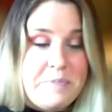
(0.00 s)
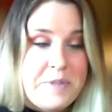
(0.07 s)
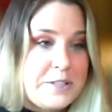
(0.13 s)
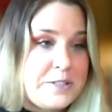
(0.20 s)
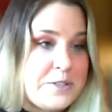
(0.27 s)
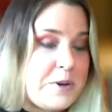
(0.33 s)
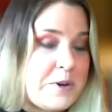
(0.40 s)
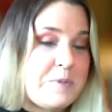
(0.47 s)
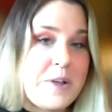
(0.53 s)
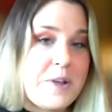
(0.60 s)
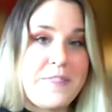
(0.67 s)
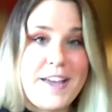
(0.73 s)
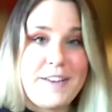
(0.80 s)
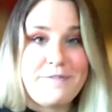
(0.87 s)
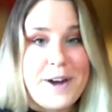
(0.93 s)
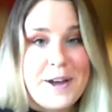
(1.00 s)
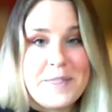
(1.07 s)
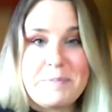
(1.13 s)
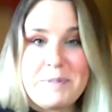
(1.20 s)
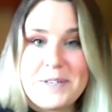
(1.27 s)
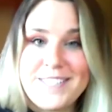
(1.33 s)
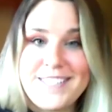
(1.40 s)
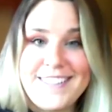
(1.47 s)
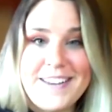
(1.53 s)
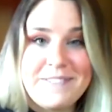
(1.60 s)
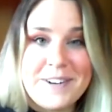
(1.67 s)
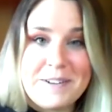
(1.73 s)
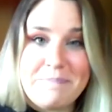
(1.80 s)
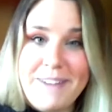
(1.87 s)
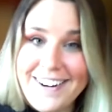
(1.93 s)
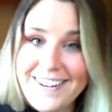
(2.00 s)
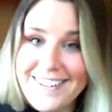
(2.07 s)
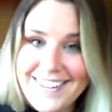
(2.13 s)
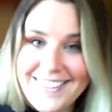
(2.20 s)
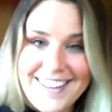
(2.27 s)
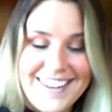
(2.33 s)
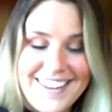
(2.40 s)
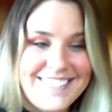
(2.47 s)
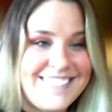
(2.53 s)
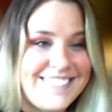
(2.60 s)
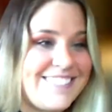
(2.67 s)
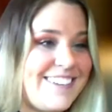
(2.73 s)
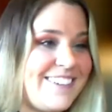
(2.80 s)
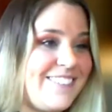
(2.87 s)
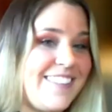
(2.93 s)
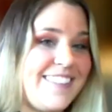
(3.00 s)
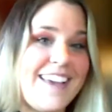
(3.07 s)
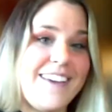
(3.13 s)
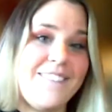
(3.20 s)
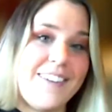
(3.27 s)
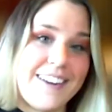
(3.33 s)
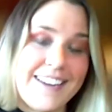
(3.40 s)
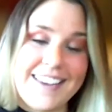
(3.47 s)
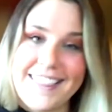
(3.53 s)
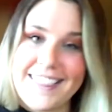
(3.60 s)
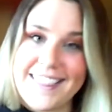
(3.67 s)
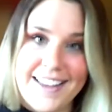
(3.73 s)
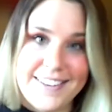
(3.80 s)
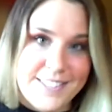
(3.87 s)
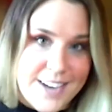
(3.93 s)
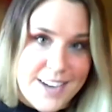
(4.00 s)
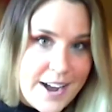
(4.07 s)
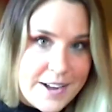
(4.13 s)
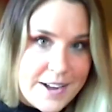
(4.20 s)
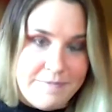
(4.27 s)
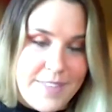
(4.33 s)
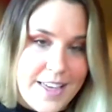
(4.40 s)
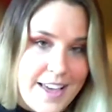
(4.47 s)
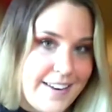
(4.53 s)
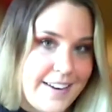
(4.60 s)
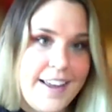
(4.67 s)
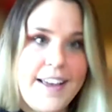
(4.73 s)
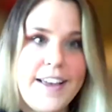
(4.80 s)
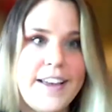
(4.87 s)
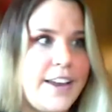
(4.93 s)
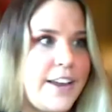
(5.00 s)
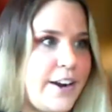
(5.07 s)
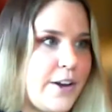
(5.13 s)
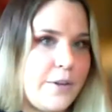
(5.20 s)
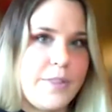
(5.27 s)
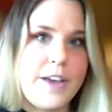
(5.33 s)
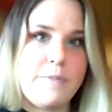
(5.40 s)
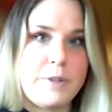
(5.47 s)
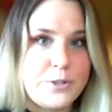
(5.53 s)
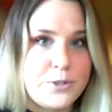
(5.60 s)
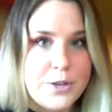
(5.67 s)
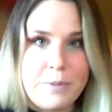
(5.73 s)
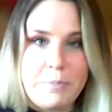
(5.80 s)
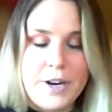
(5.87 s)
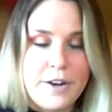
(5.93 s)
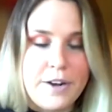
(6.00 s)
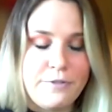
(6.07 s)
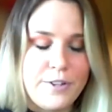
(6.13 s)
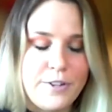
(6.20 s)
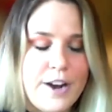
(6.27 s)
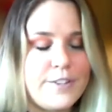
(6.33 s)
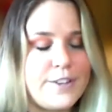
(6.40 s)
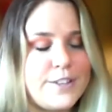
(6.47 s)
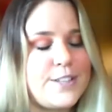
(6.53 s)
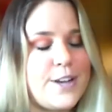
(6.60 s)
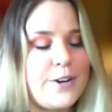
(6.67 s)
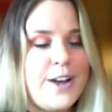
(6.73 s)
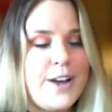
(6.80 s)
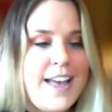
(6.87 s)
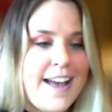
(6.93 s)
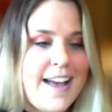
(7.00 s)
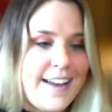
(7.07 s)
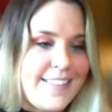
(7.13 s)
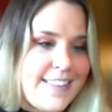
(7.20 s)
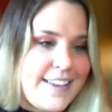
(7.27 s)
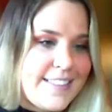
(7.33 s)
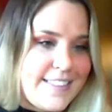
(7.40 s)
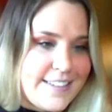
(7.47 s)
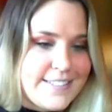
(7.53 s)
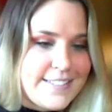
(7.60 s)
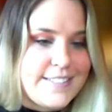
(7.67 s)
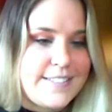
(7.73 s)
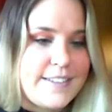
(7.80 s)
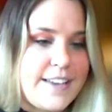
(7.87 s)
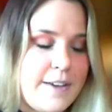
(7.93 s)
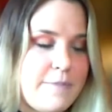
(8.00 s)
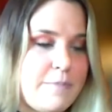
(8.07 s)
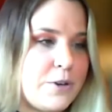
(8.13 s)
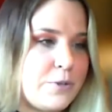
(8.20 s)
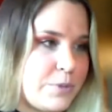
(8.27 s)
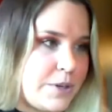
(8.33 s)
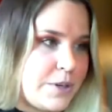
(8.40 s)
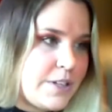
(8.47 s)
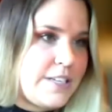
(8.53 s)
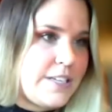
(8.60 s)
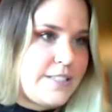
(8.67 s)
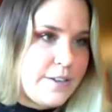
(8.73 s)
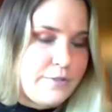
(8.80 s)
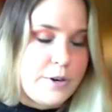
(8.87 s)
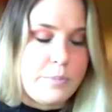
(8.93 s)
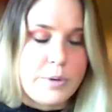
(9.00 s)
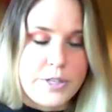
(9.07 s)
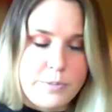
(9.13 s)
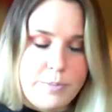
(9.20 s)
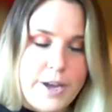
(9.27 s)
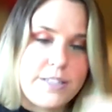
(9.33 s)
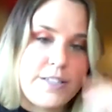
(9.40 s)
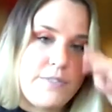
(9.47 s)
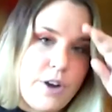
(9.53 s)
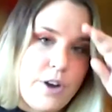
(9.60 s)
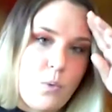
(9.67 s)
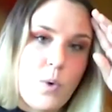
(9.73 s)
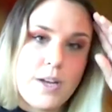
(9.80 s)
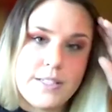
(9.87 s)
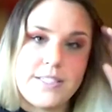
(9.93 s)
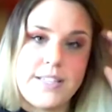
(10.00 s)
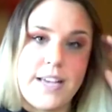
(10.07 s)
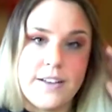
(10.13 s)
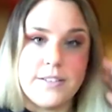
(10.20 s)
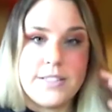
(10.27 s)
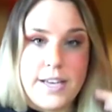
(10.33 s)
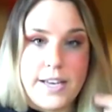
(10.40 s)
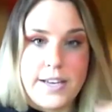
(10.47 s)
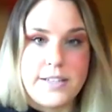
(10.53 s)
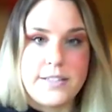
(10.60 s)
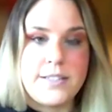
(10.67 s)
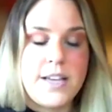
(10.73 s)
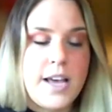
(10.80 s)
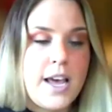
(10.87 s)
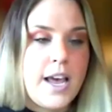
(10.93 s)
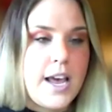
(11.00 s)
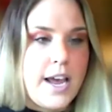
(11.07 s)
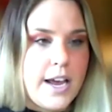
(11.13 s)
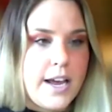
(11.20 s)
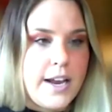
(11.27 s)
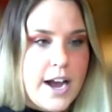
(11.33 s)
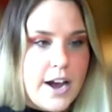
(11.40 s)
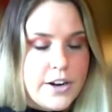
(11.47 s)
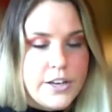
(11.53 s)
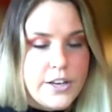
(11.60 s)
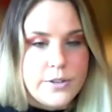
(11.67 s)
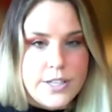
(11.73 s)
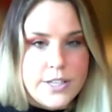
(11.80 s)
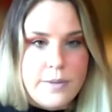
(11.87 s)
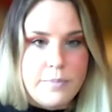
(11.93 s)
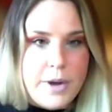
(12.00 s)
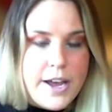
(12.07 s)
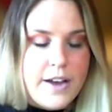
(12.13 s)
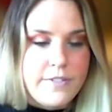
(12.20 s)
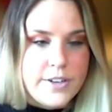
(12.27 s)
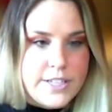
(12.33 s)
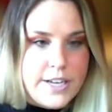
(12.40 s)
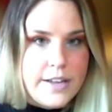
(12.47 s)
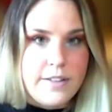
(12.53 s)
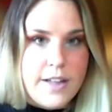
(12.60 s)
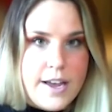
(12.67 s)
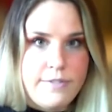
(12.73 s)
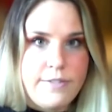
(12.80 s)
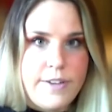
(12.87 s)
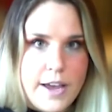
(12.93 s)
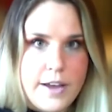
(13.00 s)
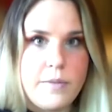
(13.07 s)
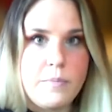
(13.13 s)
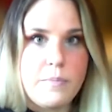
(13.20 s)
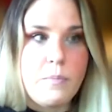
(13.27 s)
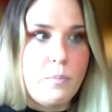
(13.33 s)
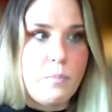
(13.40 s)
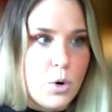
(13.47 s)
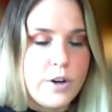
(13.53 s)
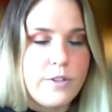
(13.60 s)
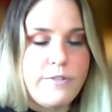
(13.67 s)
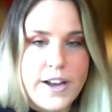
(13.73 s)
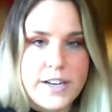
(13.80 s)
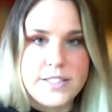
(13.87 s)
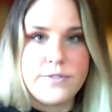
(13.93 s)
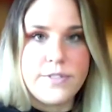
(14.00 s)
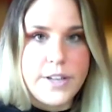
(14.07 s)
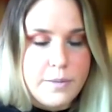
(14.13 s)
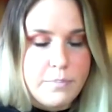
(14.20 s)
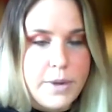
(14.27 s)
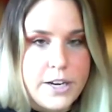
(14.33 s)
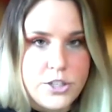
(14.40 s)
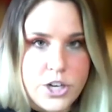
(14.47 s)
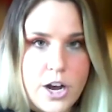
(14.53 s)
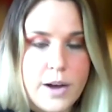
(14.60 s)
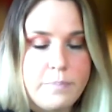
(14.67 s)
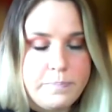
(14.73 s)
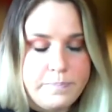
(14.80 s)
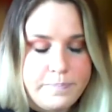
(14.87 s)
They do it when they find the person they want to marry. They do it when they want to get that job that, they've been dreaming of forever. So I think this gave me a really different perspective on what sales is and how to use it in my everyday life and more effectively in my job.